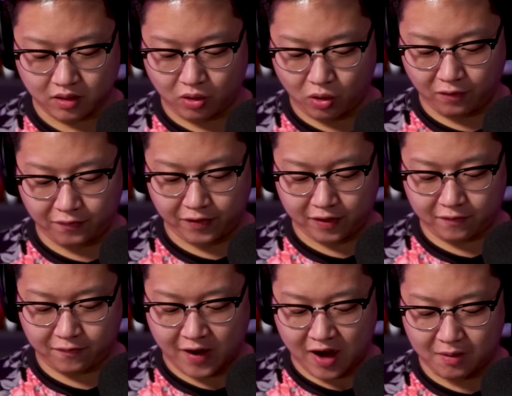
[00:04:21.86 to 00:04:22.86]
They're going for the
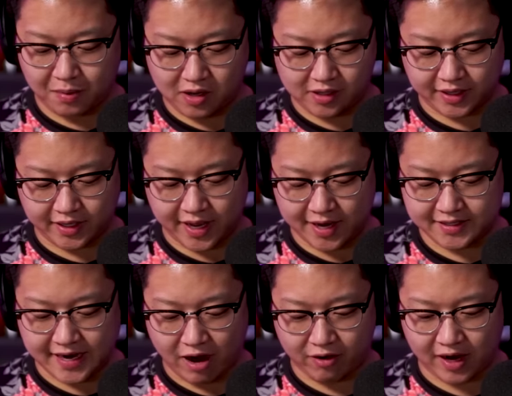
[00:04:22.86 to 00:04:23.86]
fireball on the king
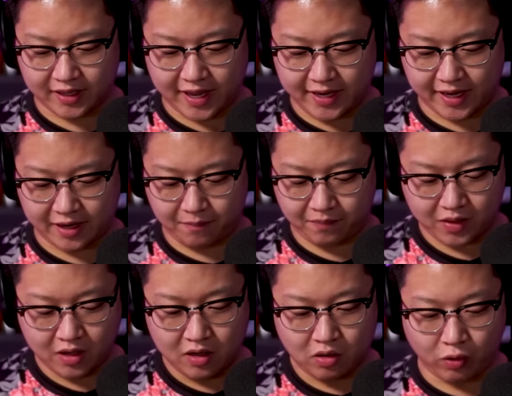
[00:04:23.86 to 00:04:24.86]
tower. I like it.
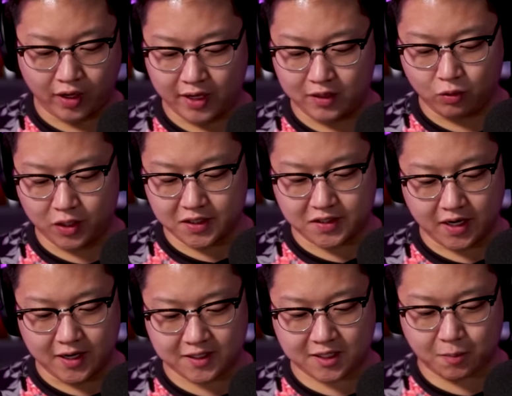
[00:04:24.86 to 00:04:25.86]
We're just
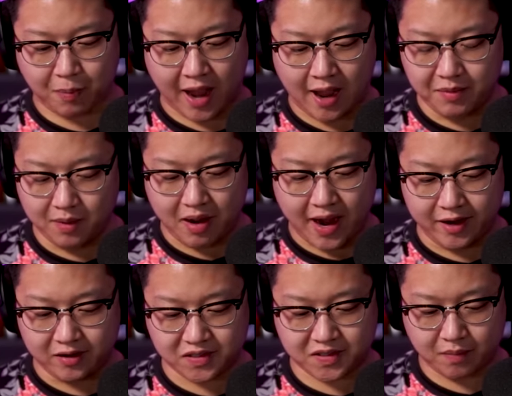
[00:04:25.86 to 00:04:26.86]
gonna spam the
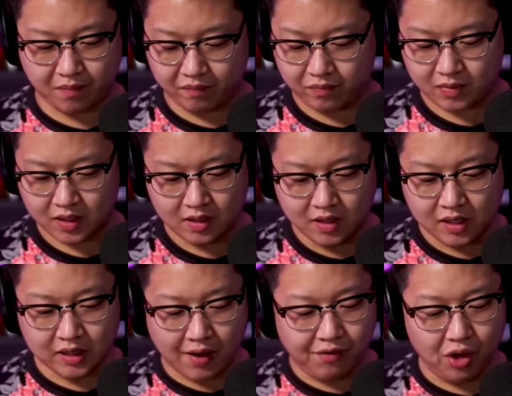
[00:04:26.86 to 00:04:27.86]
miners.
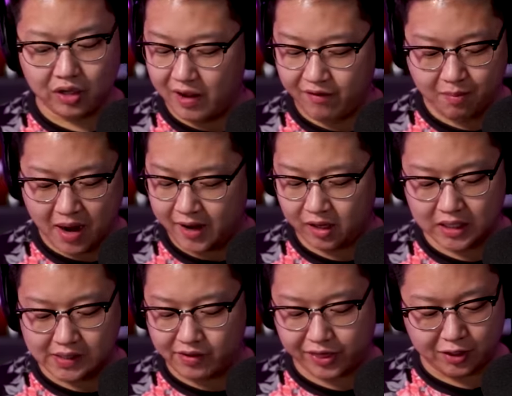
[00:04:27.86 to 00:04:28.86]
Level 11 miner,
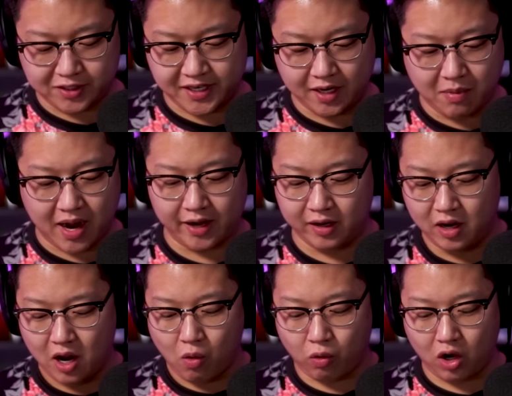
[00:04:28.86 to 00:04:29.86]
level 13 miner.
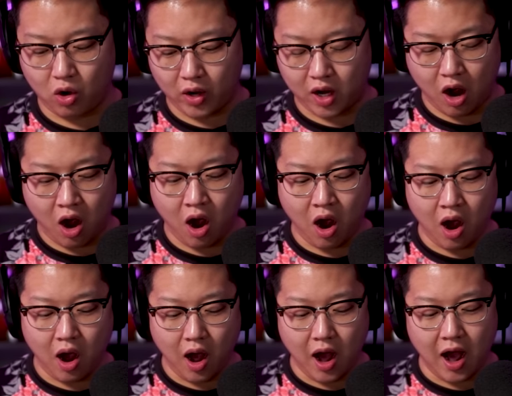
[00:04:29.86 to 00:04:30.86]
We're going
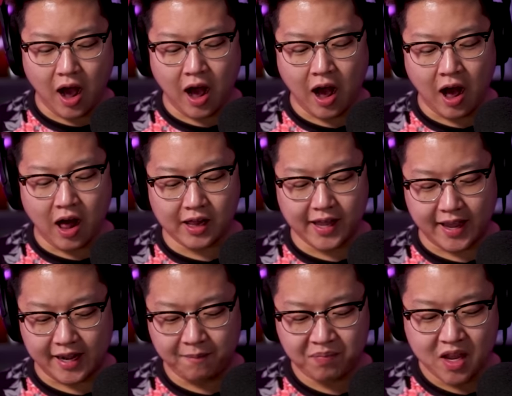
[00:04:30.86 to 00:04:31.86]
all
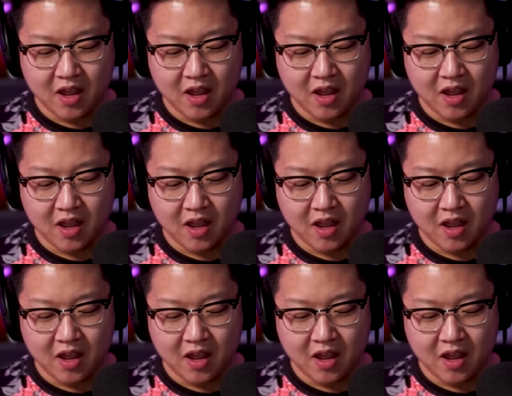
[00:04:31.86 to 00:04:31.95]
in.